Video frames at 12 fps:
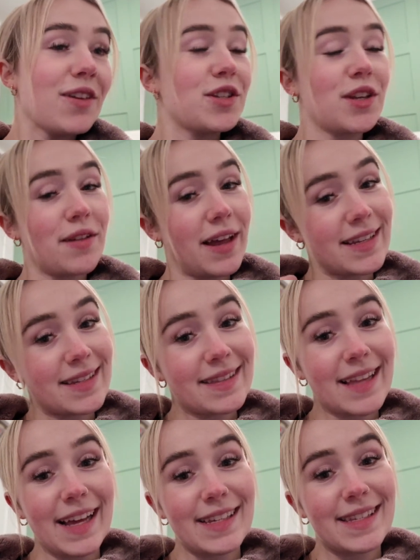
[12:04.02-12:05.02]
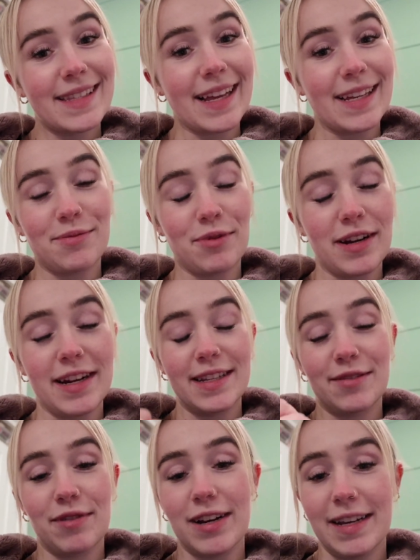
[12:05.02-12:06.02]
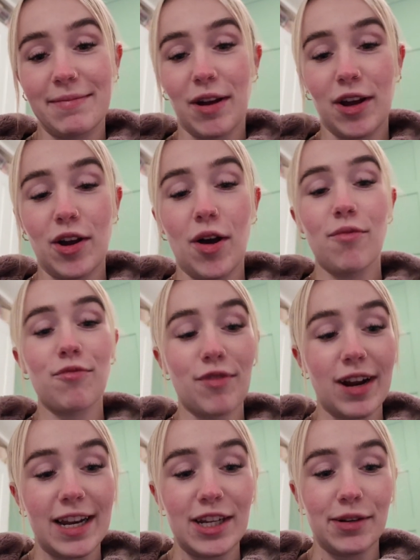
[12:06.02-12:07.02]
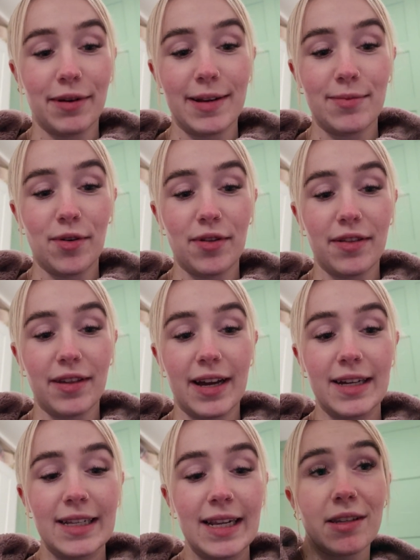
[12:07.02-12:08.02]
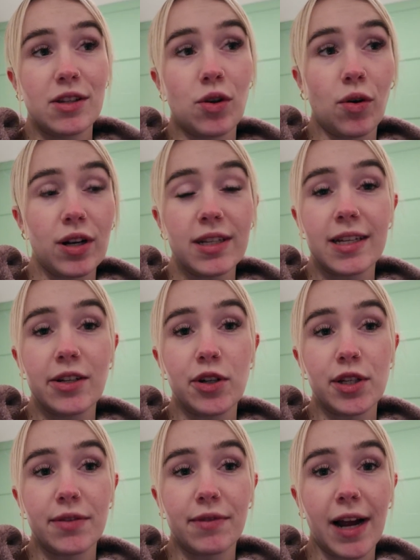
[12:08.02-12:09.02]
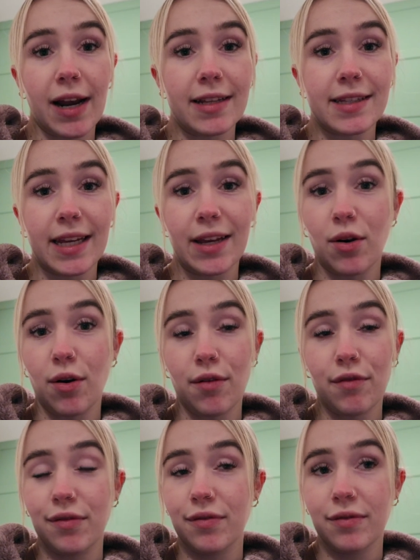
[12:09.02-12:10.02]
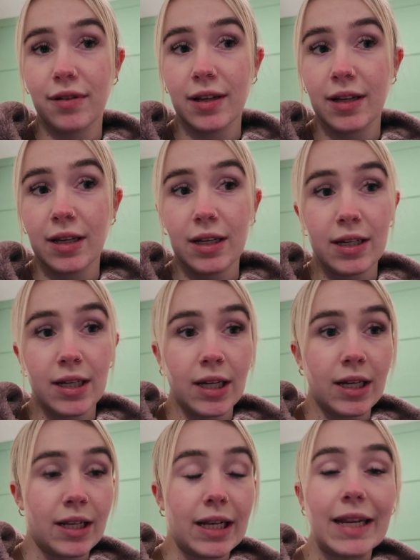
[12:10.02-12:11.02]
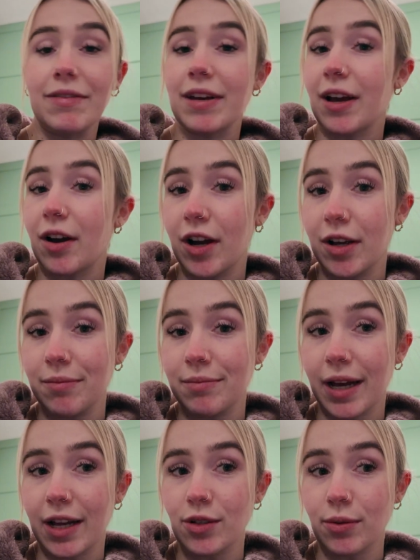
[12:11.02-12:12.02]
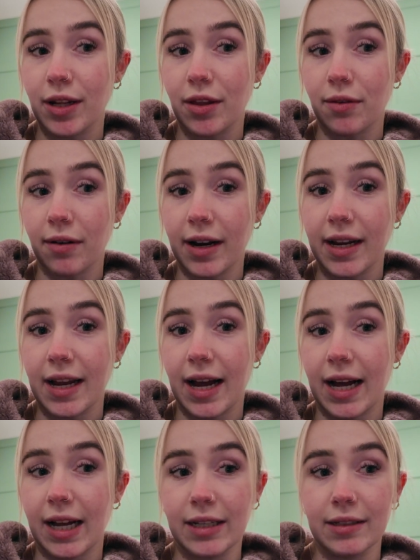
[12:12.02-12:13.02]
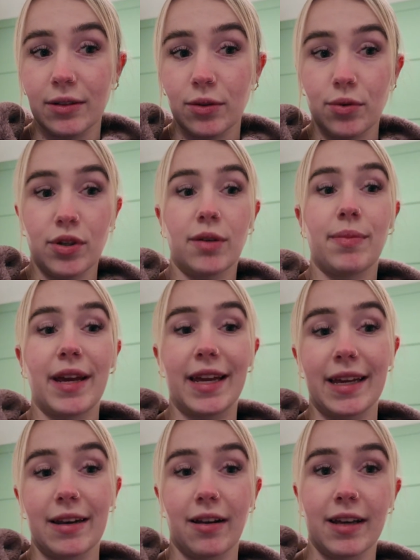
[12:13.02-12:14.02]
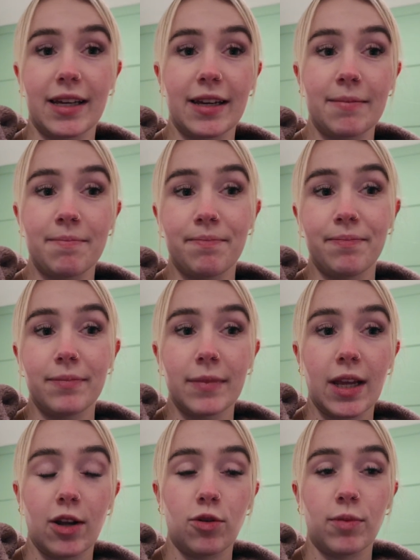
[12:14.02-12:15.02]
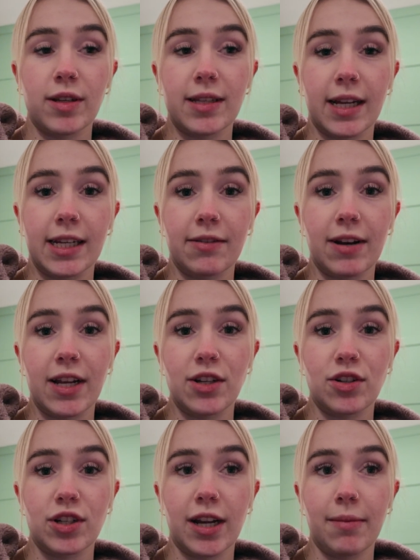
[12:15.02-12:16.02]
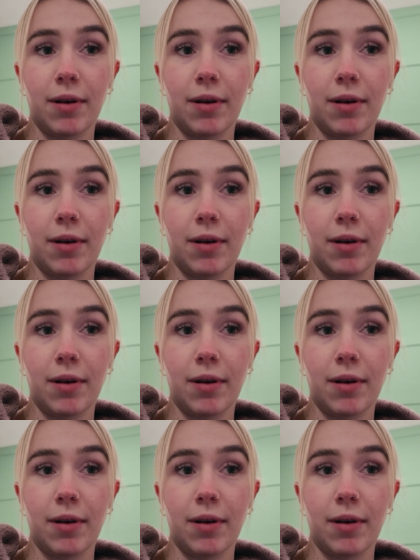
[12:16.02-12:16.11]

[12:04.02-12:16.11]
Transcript: So that's what it is, really. I can't really do any more than that. This is honestly just the reality of living at home at 23 and also being in like an almost 10-year relationship.